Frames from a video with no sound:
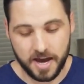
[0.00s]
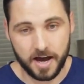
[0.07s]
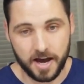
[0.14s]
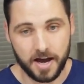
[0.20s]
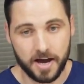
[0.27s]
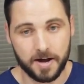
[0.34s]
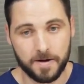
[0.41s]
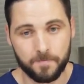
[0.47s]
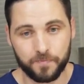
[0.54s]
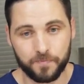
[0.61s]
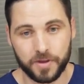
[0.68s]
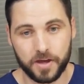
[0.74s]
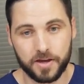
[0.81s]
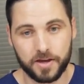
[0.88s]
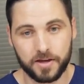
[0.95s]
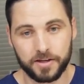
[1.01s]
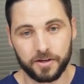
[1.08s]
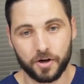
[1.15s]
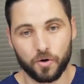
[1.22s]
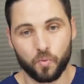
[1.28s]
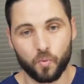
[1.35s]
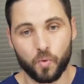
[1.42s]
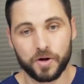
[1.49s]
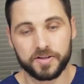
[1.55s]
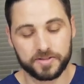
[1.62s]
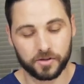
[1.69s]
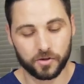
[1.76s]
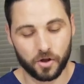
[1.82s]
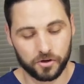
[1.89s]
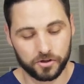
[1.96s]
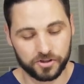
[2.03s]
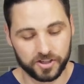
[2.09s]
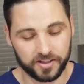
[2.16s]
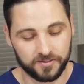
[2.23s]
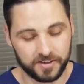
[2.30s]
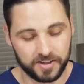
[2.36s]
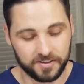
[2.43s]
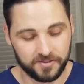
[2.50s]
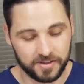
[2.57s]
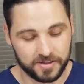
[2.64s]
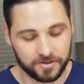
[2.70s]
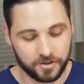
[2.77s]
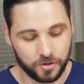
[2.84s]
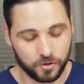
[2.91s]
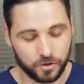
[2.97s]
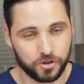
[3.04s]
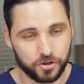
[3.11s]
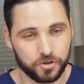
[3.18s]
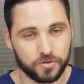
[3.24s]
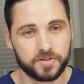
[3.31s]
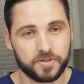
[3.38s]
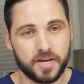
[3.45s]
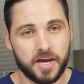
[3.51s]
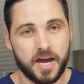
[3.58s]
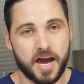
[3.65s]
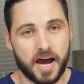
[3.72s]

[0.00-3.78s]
What is the longevity of these two shoes?